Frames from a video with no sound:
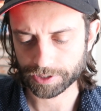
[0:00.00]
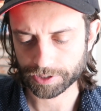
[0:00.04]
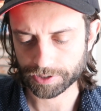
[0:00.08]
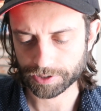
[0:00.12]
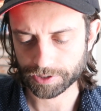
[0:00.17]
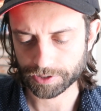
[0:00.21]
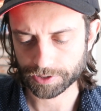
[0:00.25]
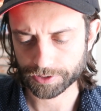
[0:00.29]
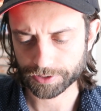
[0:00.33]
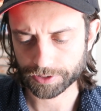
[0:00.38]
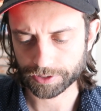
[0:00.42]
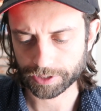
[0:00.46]

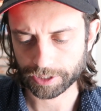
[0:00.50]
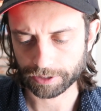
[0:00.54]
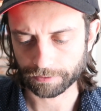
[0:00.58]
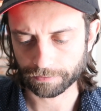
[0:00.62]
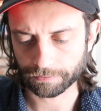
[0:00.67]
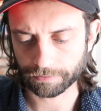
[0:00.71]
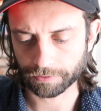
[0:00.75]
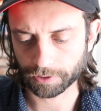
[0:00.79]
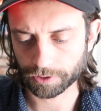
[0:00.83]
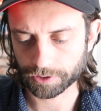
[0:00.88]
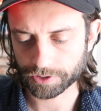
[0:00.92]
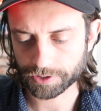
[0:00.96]
This is the
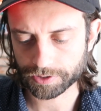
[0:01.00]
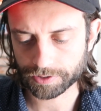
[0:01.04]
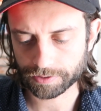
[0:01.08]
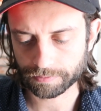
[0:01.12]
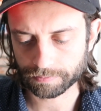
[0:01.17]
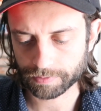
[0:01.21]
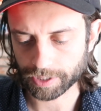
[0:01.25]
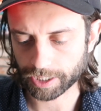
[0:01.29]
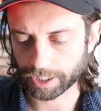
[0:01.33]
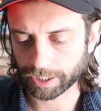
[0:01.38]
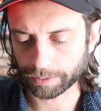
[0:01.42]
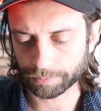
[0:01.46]

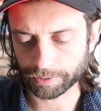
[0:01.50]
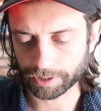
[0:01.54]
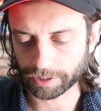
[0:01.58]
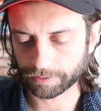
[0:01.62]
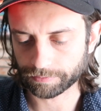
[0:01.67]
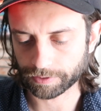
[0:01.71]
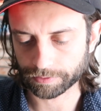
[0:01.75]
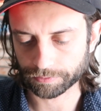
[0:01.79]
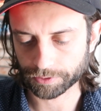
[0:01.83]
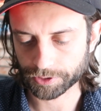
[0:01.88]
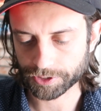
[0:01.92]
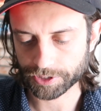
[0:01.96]
first time that
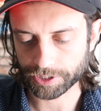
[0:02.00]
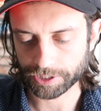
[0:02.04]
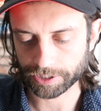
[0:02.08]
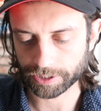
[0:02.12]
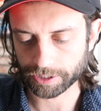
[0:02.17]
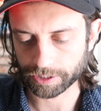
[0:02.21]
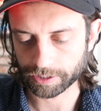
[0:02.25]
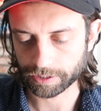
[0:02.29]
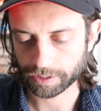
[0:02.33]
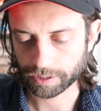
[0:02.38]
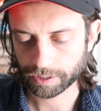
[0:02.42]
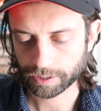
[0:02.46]
I've ever seen
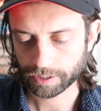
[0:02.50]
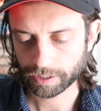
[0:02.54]
it.